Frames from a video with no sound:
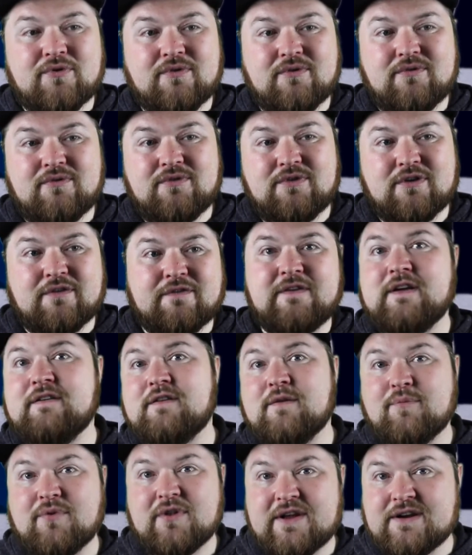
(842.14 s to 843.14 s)
your
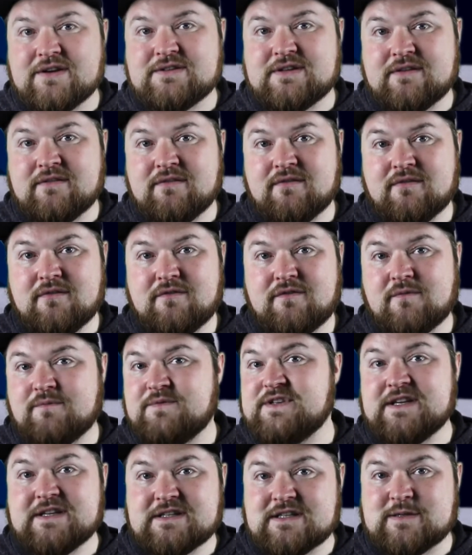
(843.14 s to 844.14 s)
favourite players in from
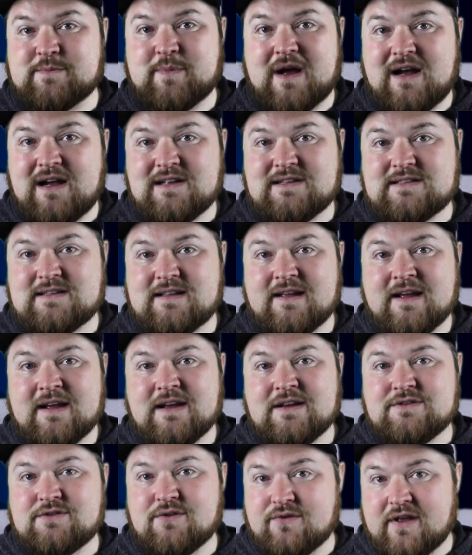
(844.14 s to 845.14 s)
seasons past,
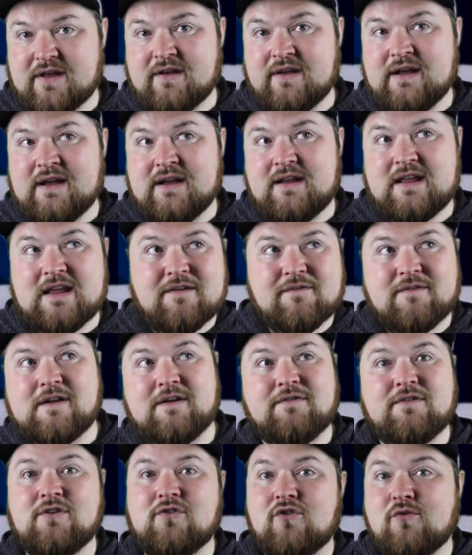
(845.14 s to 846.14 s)
so that even if
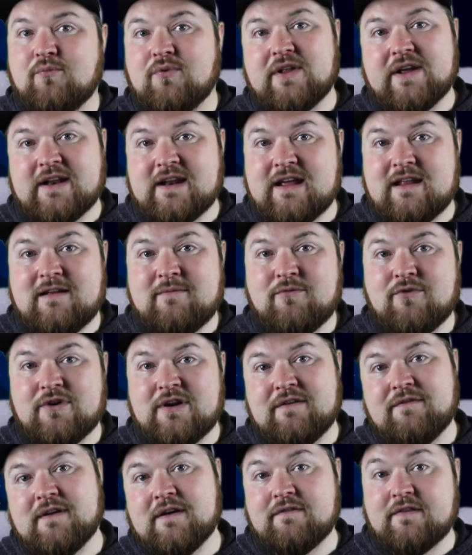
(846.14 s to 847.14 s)
they're not playing anymore,
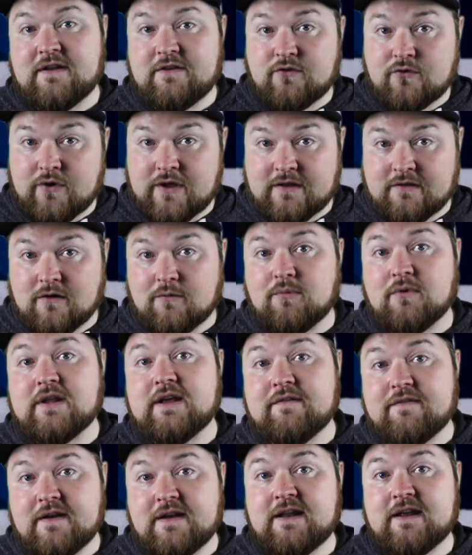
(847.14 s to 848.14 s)
even if they do end up
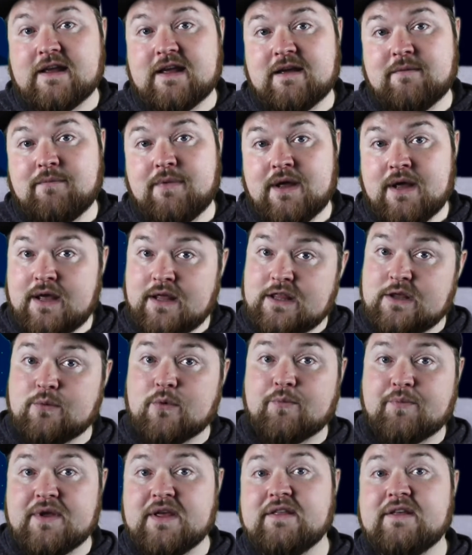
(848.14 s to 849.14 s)
leaving the game, they will
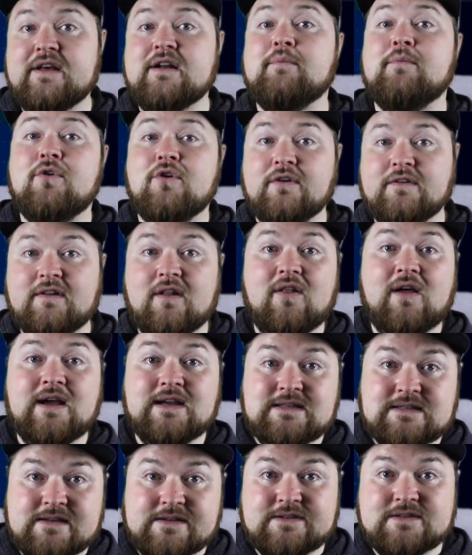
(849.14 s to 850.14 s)
be there
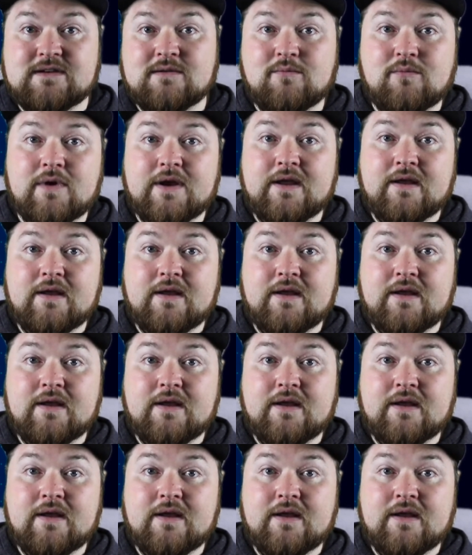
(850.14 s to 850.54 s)
immortalised in some way.